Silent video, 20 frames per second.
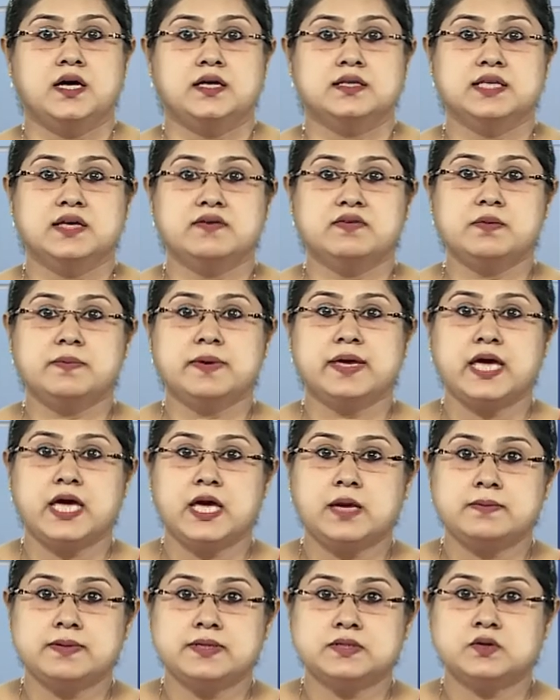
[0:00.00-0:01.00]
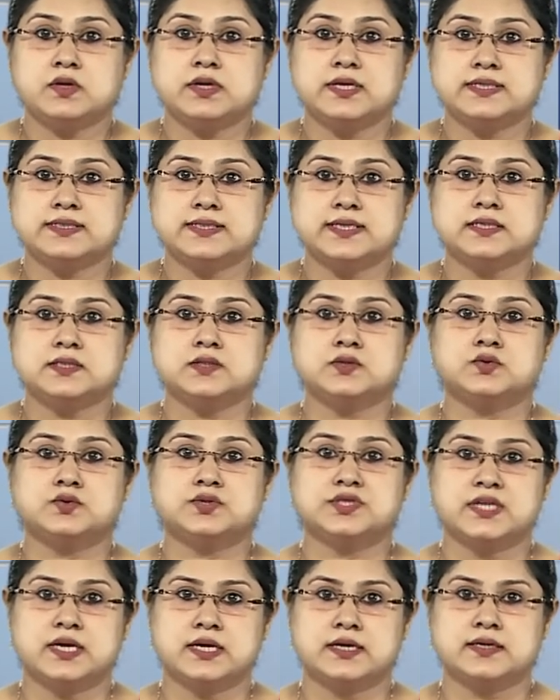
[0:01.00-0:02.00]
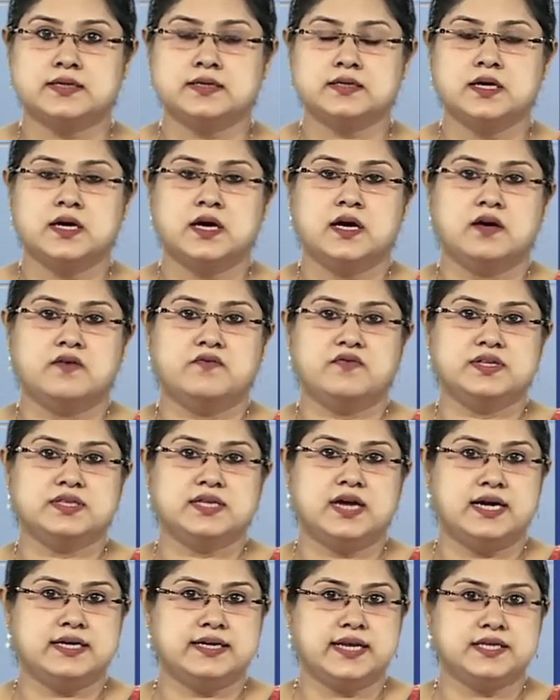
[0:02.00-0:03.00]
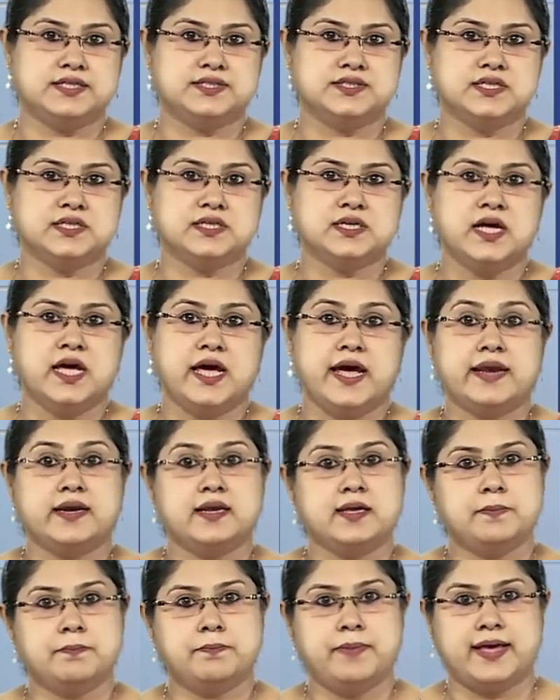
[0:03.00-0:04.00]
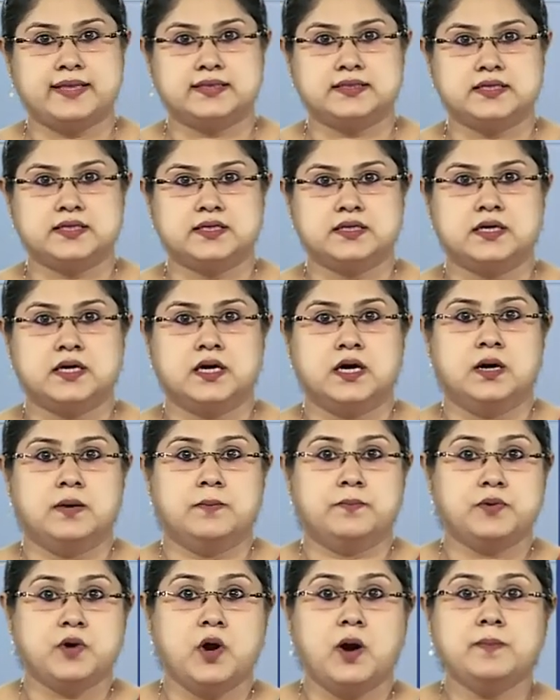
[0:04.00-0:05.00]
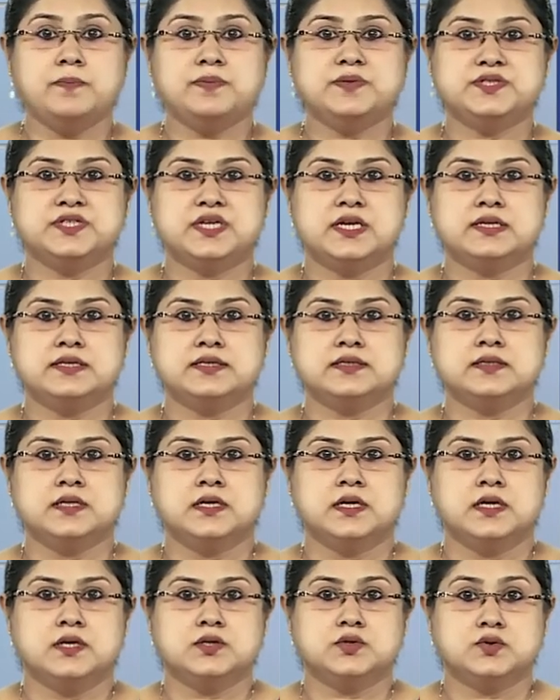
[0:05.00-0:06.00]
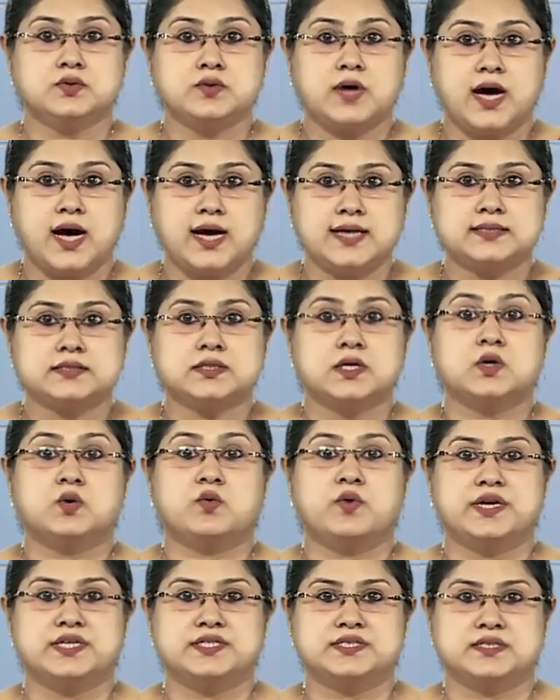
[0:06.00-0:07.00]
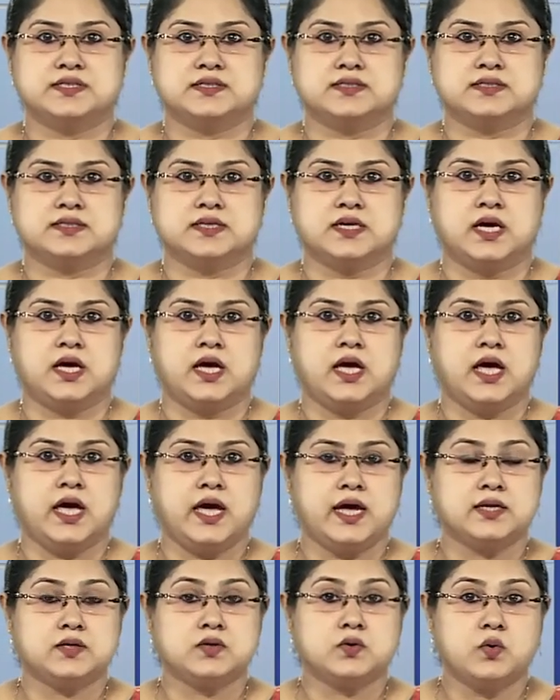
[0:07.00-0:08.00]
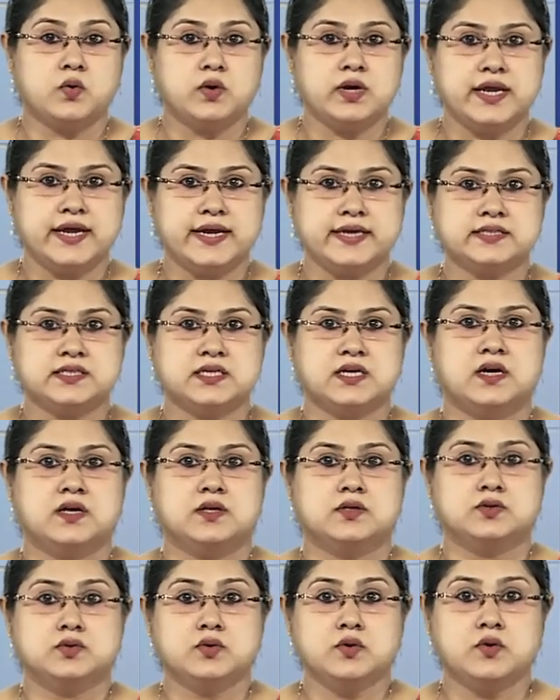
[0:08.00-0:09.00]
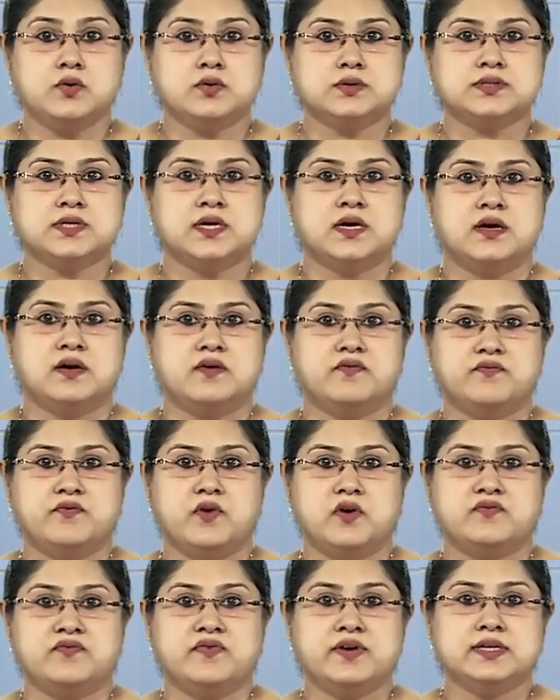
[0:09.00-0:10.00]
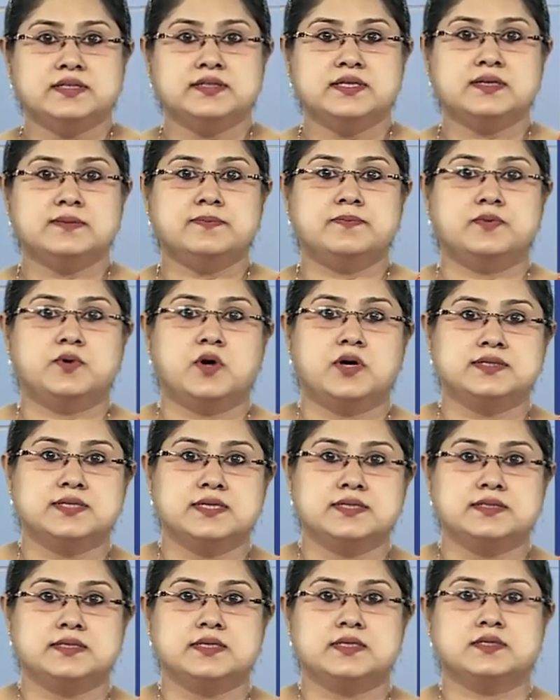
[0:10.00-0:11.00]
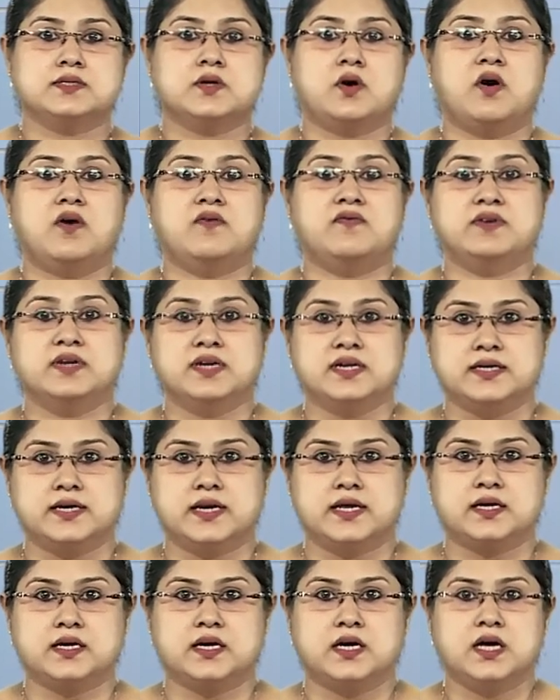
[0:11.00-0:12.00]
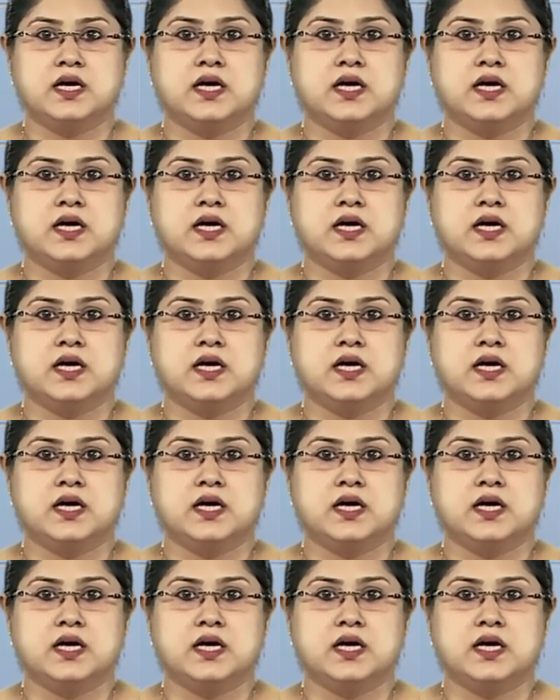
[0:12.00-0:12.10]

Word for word: They will be able to listen to children with attention and empathy, prompt children to ask questions and collate those for further processes of learning.